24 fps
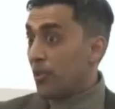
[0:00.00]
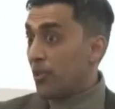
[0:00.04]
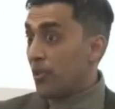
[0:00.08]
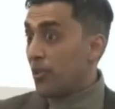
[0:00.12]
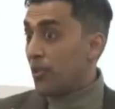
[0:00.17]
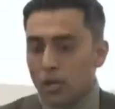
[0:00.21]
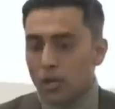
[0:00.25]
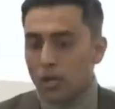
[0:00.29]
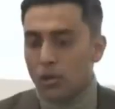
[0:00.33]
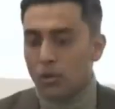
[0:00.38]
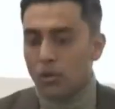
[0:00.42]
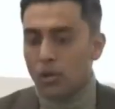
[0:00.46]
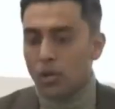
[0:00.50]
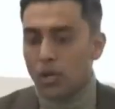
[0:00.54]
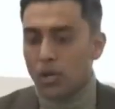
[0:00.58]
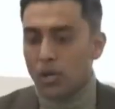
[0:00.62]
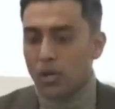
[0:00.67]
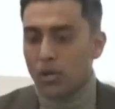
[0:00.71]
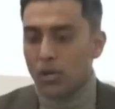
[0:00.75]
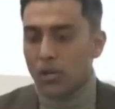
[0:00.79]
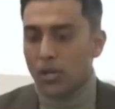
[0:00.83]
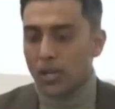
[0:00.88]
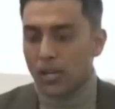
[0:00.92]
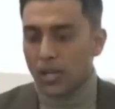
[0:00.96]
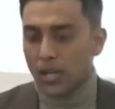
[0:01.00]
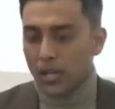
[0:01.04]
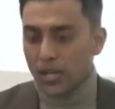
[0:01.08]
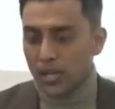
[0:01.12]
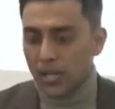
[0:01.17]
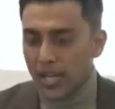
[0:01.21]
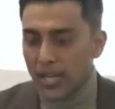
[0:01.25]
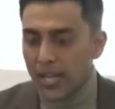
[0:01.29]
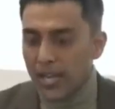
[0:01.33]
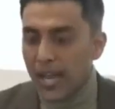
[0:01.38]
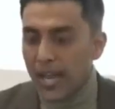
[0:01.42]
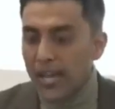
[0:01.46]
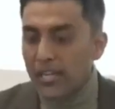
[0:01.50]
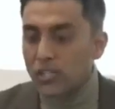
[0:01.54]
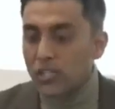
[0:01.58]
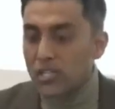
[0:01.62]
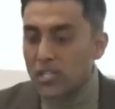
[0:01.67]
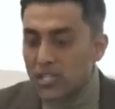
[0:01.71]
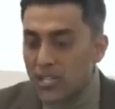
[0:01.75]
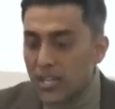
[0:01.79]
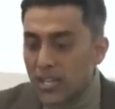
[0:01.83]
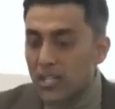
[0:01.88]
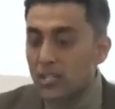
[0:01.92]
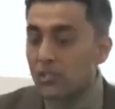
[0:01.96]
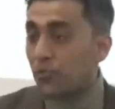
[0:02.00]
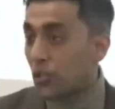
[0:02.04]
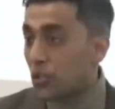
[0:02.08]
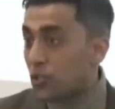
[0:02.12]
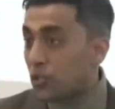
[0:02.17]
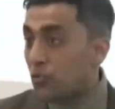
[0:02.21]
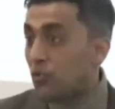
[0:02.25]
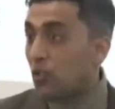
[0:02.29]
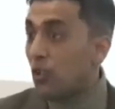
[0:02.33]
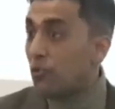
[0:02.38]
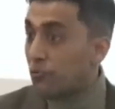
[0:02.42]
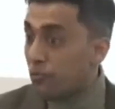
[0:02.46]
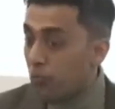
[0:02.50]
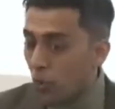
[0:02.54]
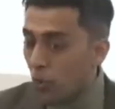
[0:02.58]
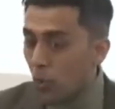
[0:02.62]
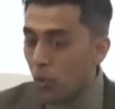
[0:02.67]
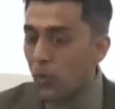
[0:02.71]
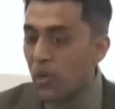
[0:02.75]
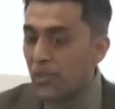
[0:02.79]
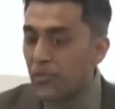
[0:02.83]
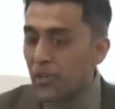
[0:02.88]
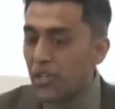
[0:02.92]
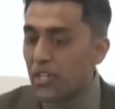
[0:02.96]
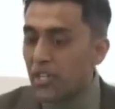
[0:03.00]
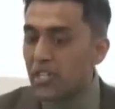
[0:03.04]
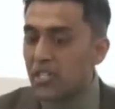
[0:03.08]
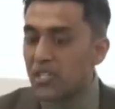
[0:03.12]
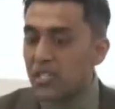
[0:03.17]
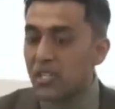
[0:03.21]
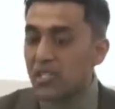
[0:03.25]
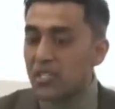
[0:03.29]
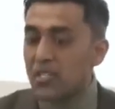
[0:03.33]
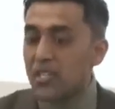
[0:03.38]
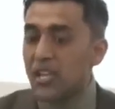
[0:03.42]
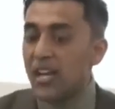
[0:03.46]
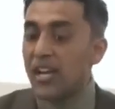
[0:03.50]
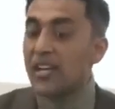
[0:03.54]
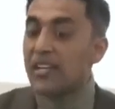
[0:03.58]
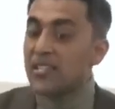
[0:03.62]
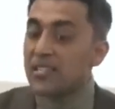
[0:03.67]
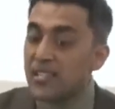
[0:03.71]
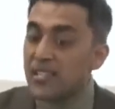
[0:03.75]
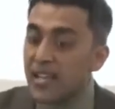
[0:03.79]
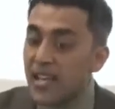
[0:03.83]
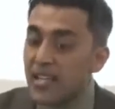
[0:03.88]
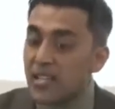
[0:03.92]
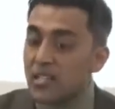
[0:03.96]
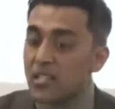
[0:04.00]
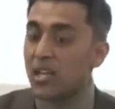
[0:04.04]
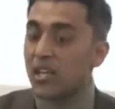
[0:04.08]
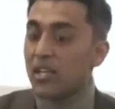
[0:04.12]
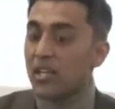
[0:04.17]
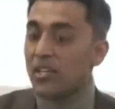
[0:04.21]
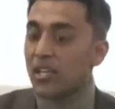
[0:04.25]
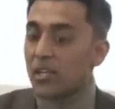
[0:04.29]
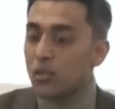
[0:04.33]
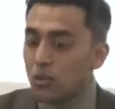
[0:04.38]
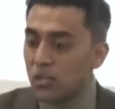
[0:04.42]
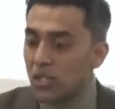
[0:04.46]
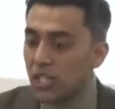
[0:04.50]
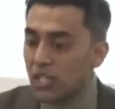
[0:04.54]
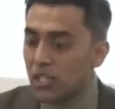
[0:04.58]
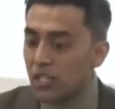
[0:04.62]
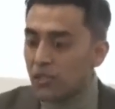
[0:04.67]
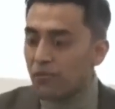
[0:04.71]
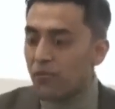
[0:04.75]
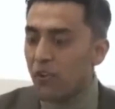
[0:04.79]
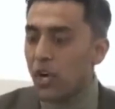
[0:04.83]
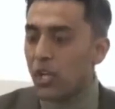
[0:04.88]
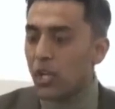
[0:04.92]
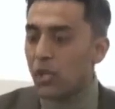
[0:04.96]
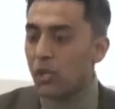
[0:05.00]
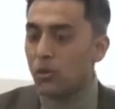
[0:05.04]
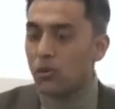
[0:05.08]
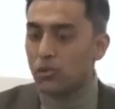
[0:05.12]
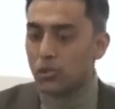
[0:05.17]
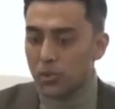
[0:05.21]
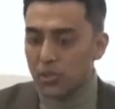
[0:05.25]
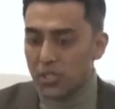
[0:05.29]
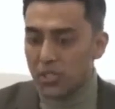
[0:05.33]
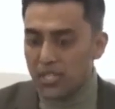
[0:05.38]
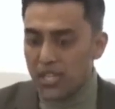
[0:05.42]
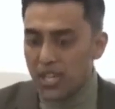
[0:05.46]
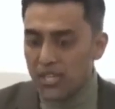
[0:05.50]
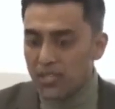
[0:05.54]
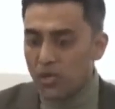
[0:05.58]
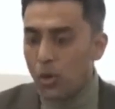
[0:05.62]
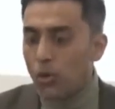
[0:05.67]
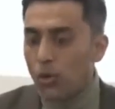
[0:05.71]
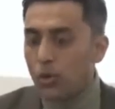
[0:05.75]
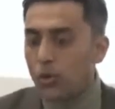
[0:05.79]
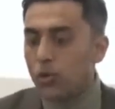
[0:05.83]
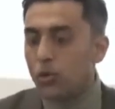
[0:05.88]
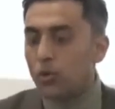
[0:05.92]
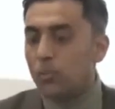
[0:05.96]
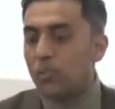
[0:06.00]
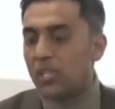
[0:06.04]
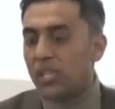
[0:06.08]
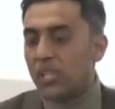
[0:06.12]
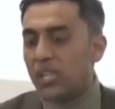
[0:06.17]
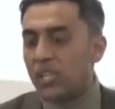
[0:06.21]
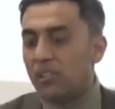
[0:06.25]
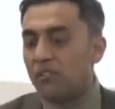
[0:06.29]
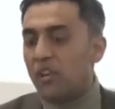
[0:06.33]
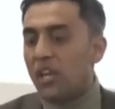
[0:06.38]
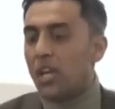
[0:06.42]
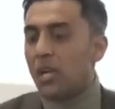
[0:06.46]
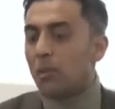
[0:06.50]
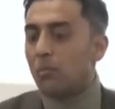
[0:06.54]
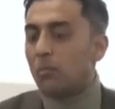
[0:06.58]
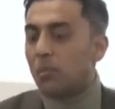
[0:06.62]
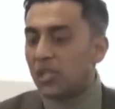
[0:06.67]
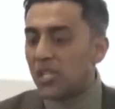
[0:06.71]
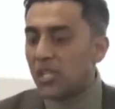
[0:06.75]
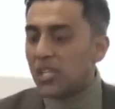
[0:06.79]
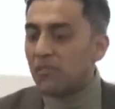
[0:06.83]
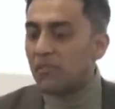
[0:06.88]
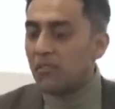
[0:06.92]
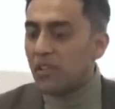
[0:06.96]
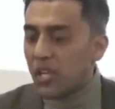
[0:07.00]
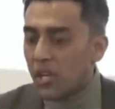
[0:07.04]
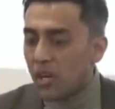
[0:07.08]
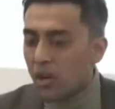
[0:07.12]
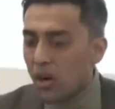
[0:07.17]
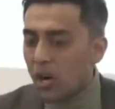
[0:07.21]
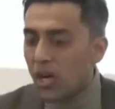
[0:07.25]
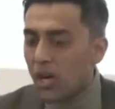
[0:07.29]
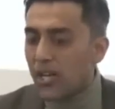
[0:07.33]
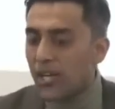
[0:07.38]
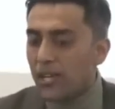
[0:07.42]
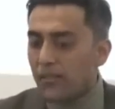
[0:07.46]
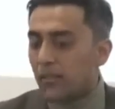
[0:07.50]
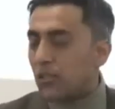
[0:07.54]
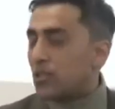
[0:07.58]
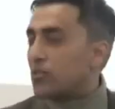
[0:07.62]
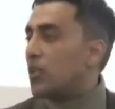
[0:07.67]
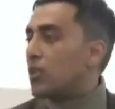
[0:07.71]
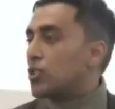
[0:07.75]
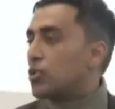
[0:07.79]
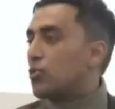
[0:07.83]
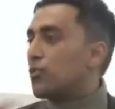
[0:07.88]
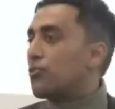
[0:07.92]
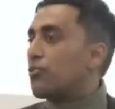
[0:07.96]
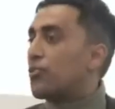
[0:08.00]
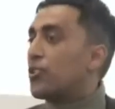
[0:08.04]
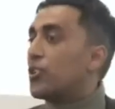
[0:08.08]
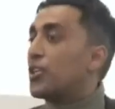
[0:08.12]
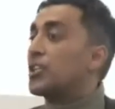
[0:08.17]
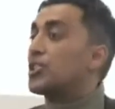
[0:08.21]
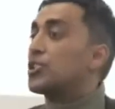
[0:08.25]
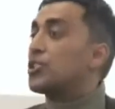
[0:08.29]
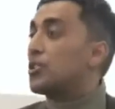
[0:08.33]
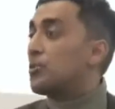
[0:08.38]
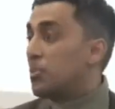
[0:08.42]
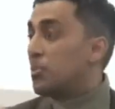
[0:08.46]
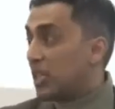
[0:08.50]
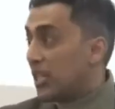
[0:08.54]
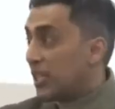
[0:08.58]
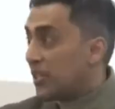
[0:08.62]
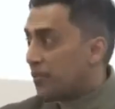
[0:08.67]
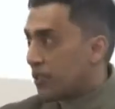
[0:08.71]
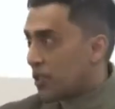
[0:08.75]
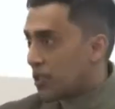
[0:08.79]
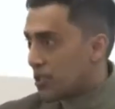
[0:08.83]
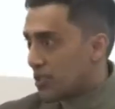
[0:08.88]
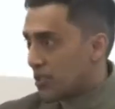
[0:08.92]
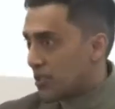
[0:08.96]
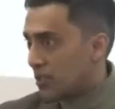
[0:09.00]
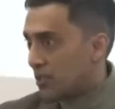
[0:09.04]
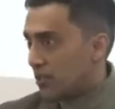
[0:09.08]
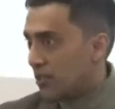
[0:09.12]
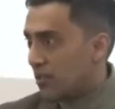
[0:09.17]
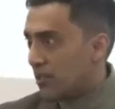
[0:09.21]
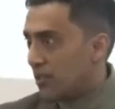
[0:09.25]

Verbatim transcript: So, it actually says, first of all, 4 136 says that you need to follow. So it says, Oh, you who believe, Believe in God. First of all, it's referring to the believers.